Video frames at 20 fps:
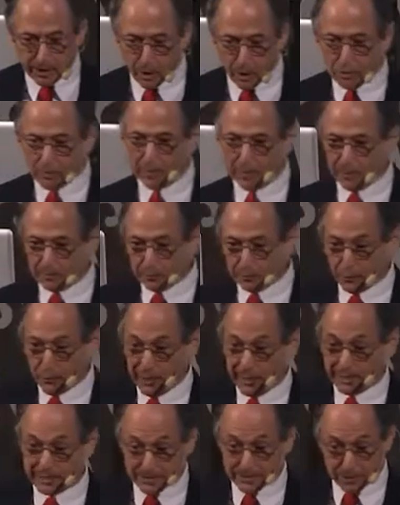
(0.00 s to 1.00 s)
"Nobel
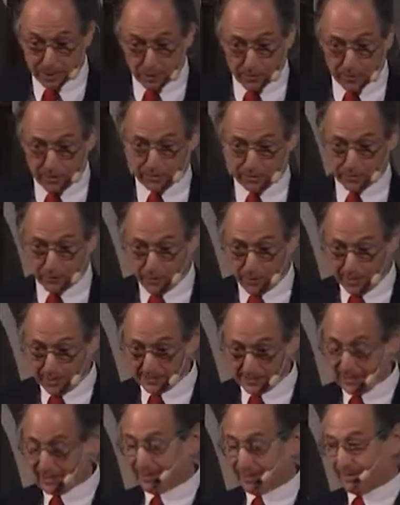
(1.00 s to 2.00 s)
Prize, Nobel
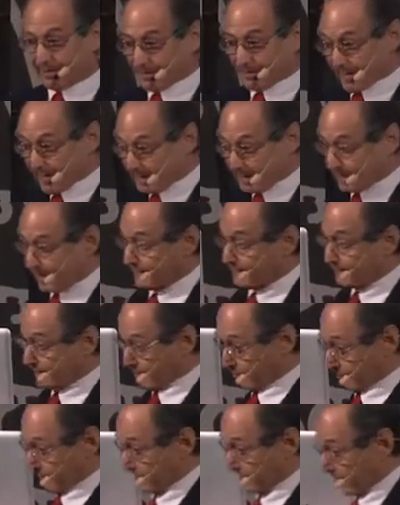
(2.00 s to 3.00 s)
Prize." That is a
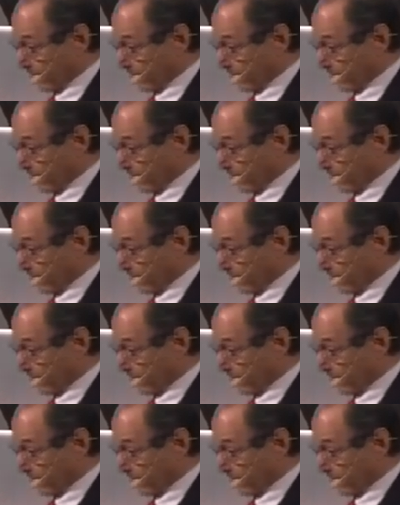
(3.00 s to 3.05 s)
serious